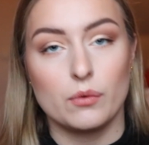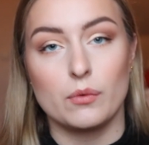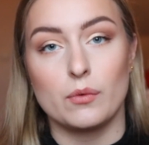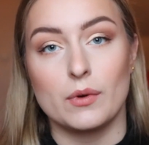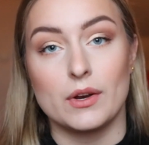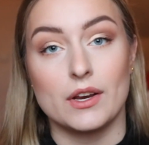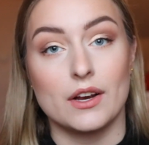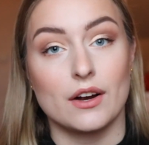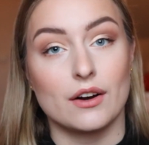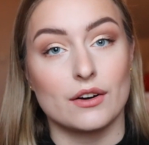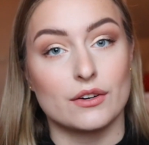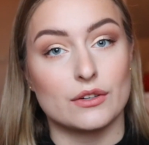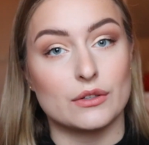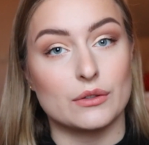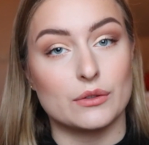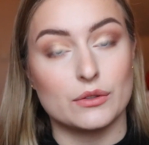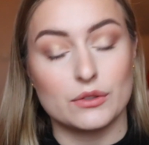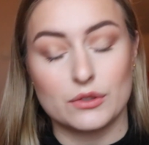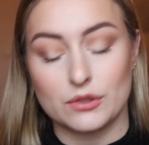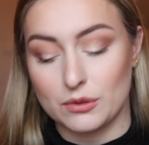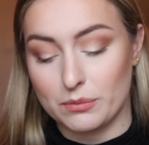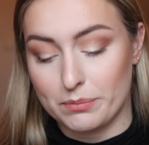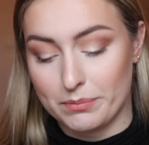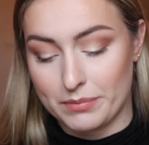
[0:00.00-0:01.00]
We are going
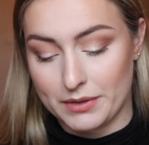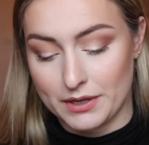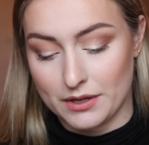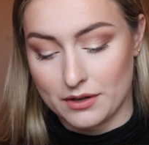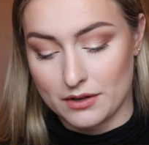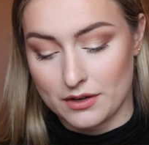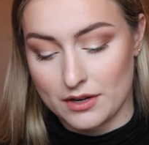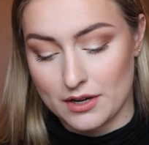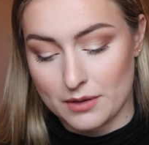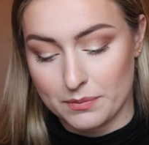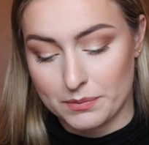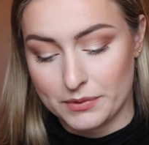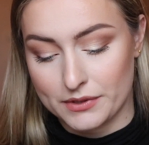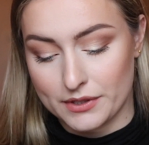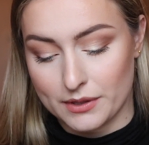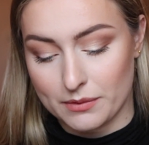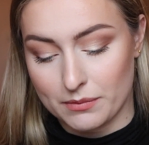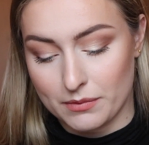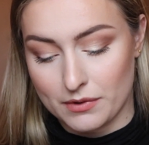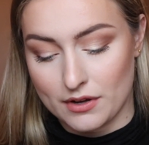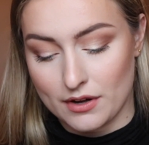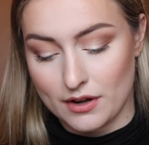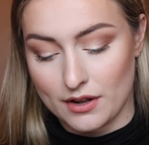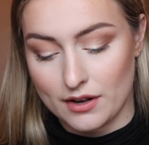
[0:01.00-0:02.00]
to build up
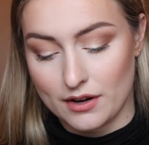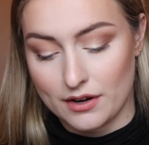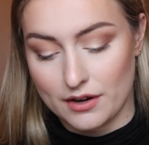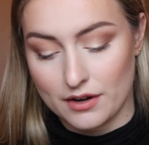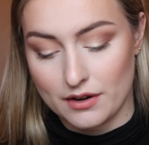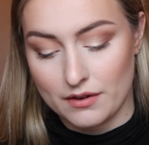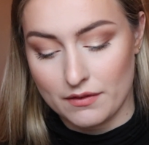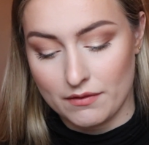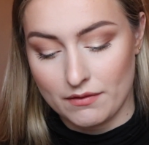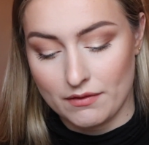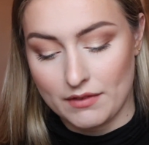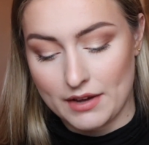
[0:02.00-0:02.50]
some color.